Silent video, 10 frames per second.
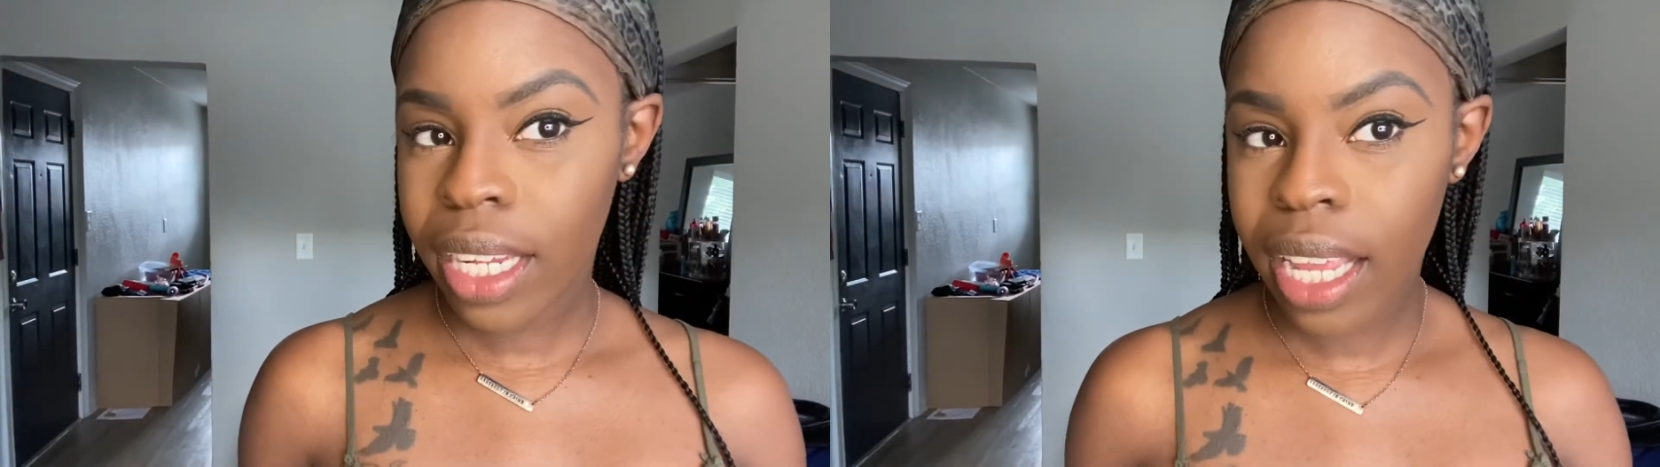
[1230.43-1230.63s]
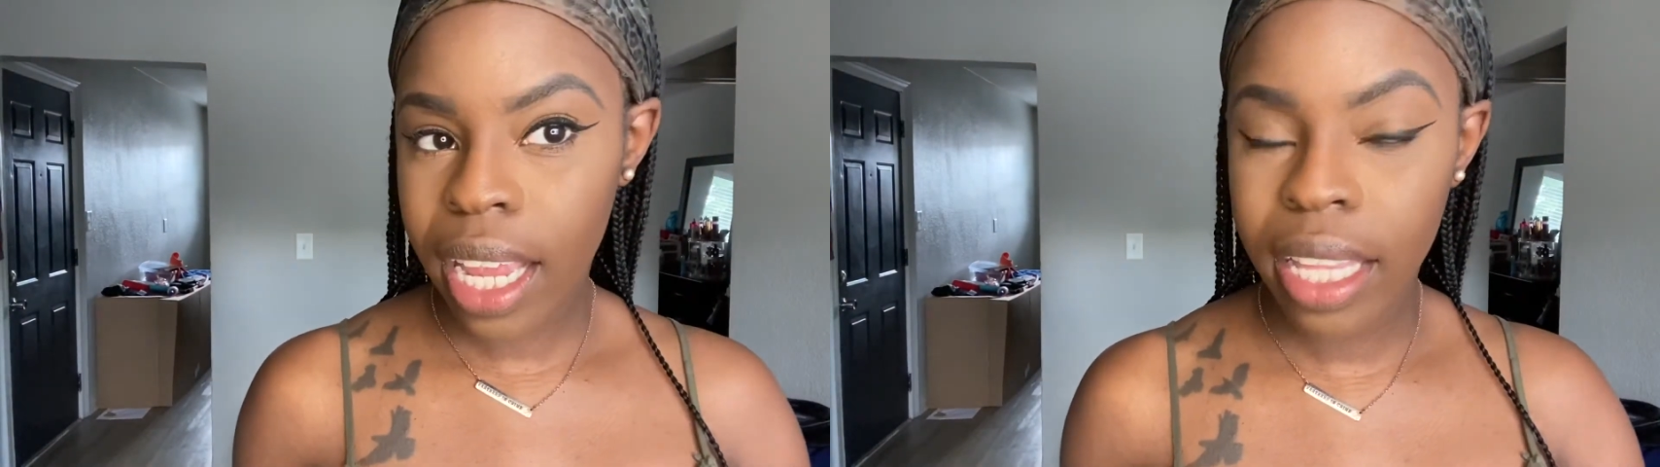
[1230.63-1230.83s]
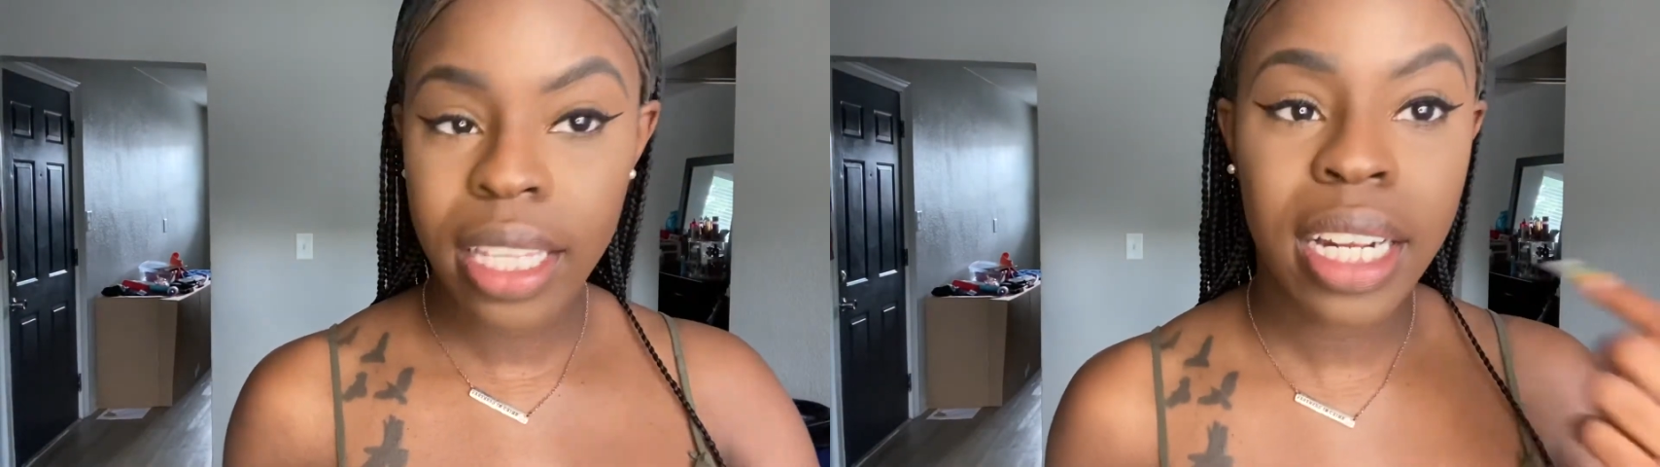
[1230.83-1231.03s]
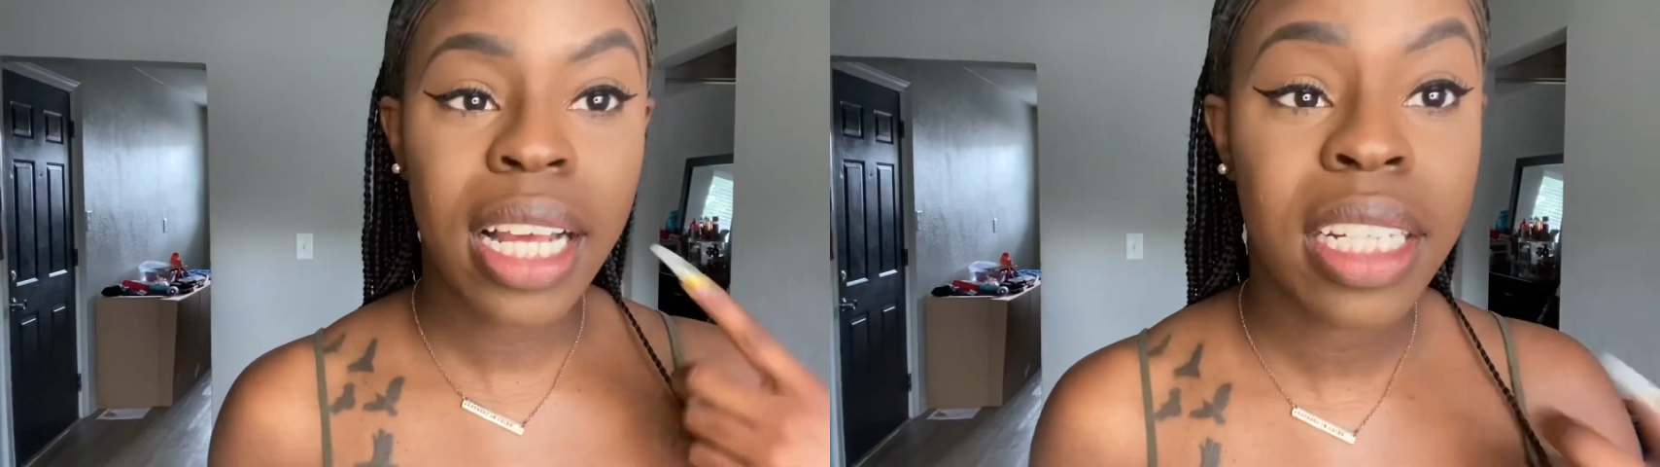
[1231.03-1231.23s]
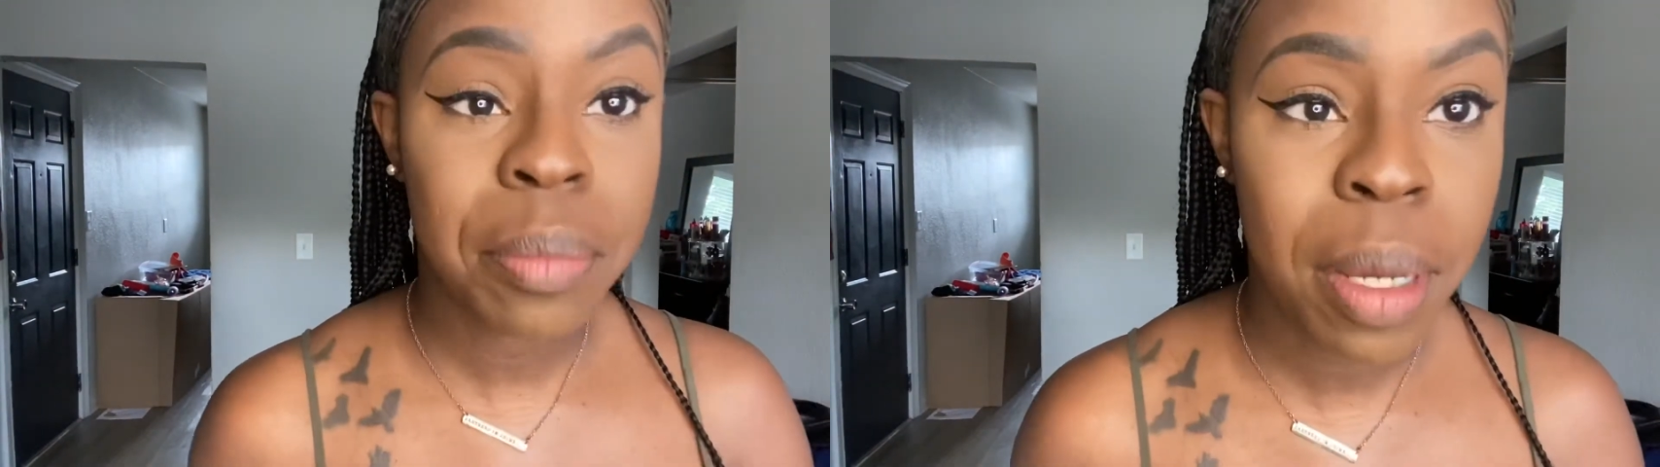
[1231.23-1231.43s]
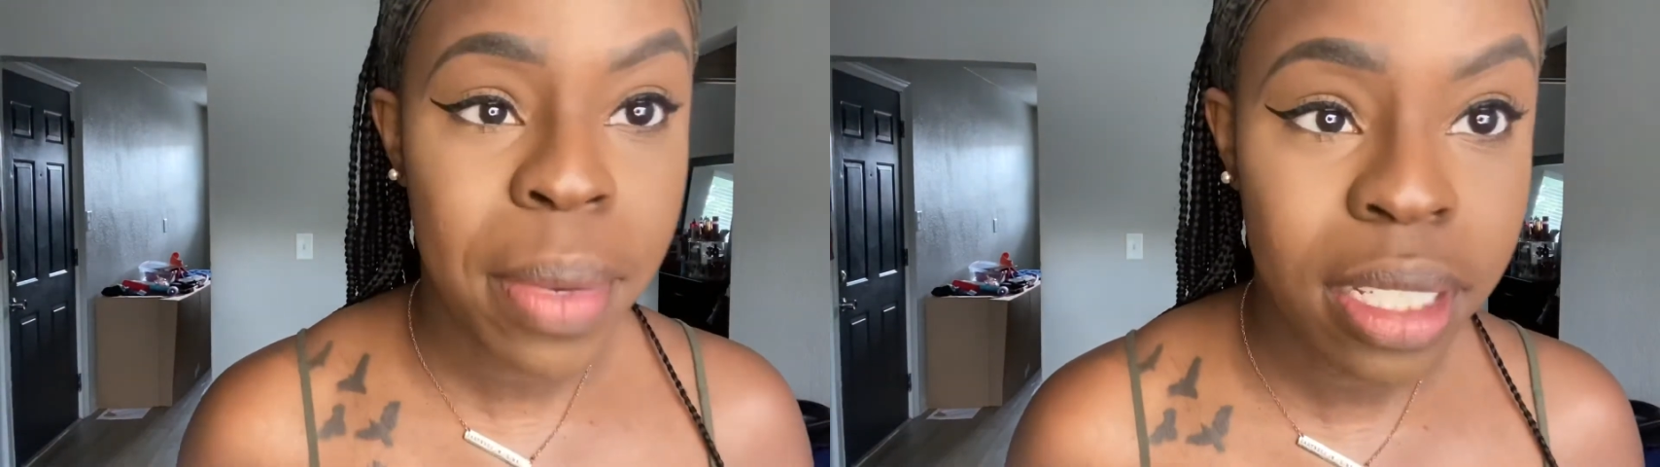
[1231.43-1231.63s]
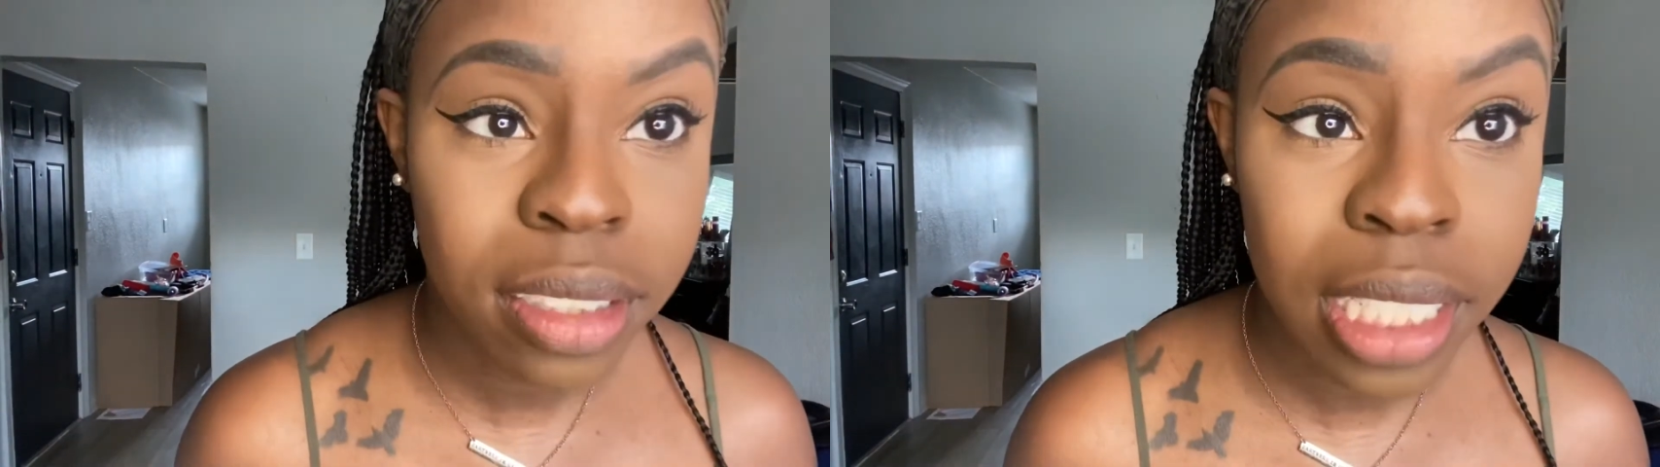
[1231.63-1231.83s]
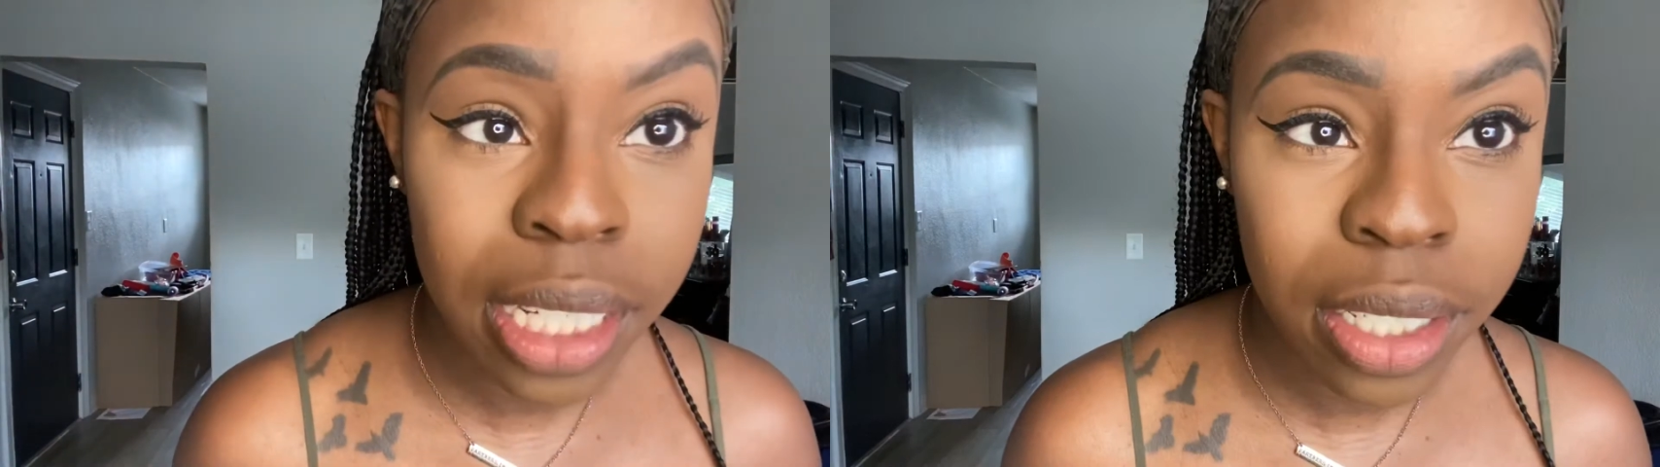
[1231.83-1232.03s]
and then I did my
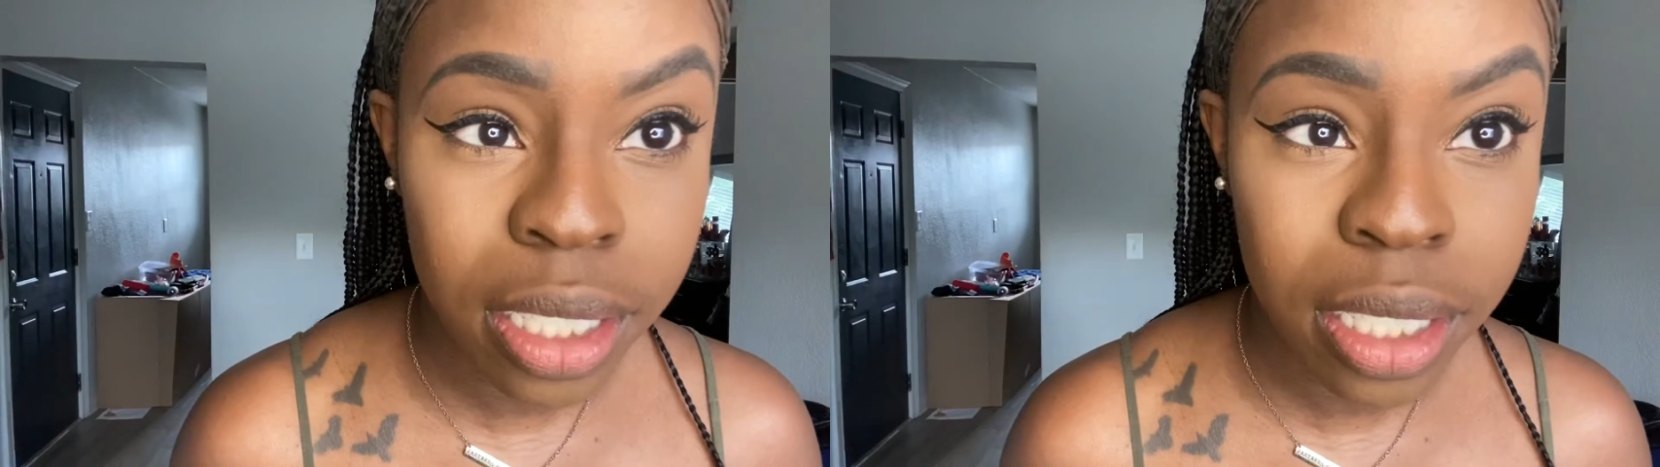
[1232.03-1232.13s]
mascara.